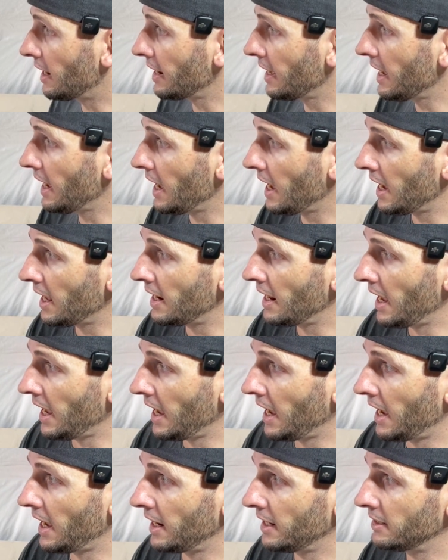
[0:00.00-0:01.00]
ahead
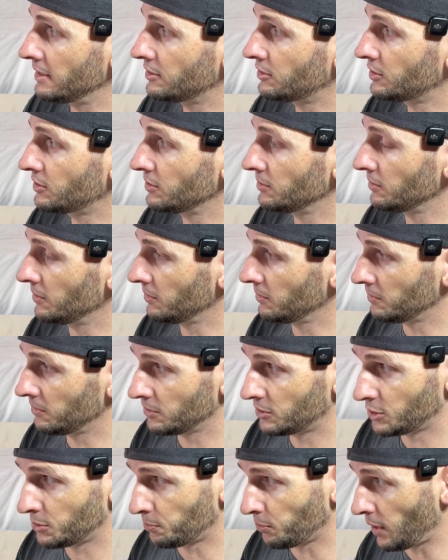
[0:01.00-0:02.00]
and
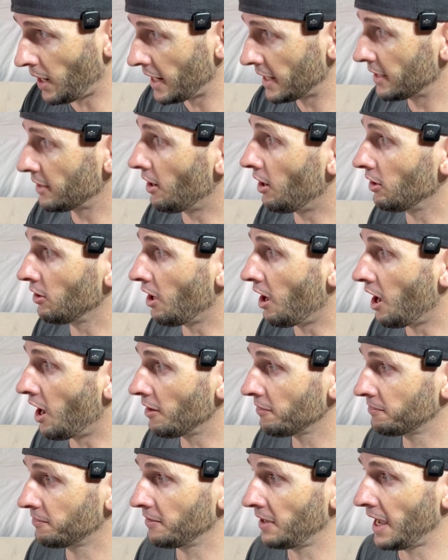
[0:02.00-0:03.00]
sprayed it all
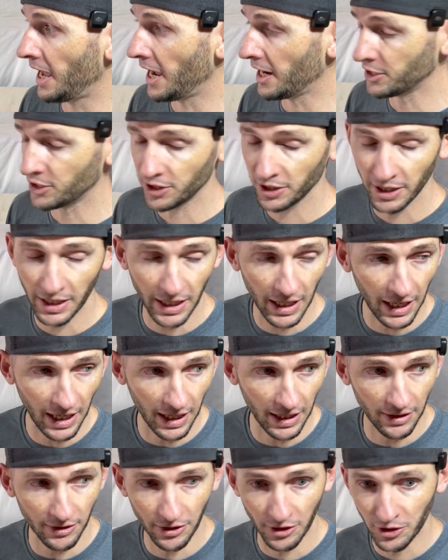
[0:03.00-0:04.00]
off, actually
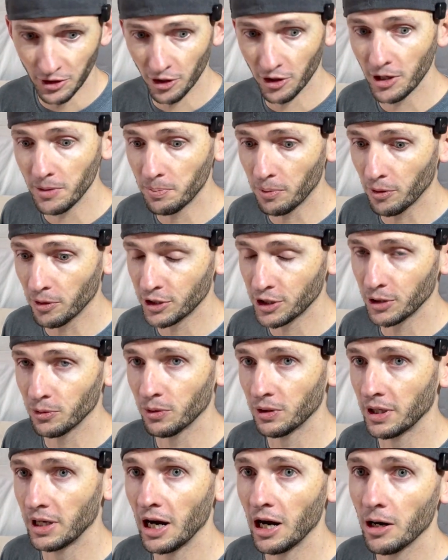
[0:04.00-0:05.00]
in the dirty portion
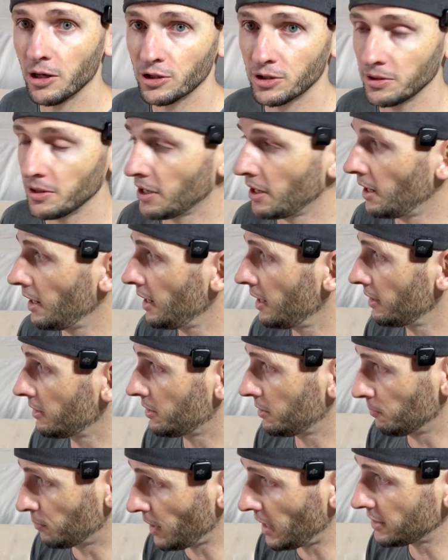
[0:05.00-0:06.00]
with an
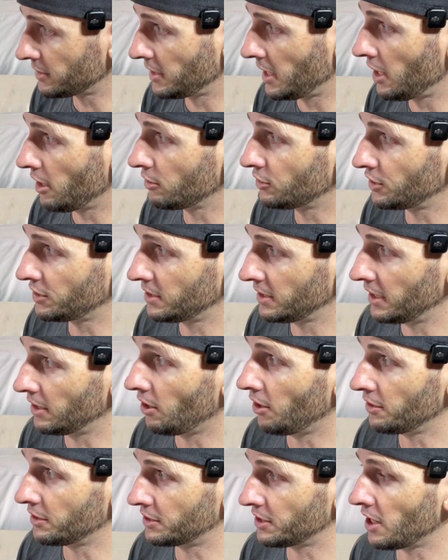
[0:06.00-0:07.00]
compressed air just to get
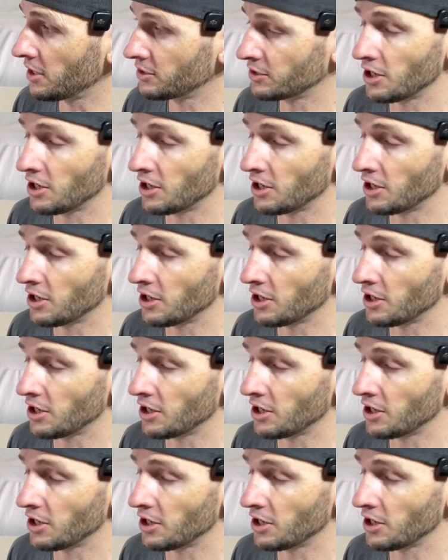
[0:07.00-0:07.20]
all the dust